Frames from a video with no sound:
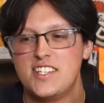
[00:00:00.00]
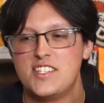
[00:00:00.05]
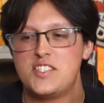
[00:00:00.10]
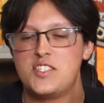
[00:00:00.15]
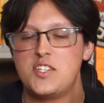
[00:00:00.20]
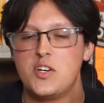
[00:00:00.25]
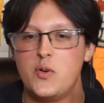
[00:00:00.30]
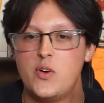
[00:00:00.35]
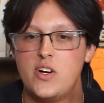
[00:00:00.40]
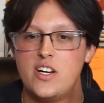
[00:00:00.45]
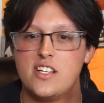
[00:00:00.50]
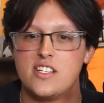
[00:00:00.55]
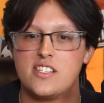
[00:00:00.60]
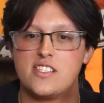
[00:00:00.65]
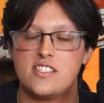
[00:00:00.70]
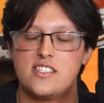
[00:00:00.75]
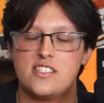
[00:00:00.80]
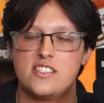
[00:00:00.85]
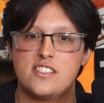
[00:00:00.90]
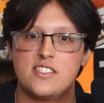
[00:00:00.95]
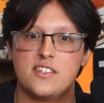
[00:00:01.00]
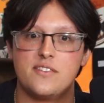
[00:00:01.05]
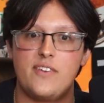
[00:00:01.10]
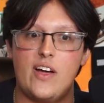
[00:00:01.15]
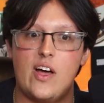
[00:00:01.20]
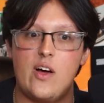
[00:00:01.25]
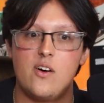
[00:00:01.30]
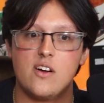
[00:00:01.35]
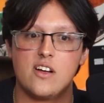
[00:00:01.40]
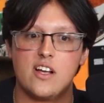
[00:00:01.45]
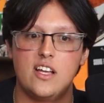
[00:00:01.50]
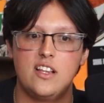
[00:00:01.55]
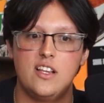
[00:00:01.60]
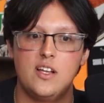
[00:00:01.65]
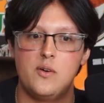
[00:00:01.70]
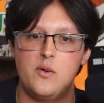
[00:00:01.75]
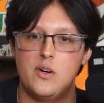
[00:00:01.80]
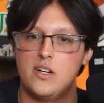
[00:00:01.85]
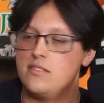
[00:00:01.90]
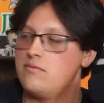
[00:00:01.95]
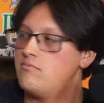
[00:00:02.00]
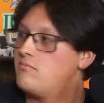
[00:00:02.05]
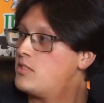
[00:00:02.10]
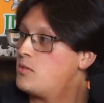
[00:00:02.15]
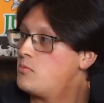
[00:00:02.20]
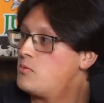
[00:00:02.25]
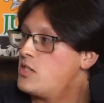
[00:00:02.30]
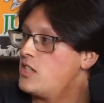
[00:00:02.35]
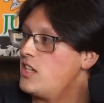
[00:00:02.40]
Tua Tagovailoa, some shit like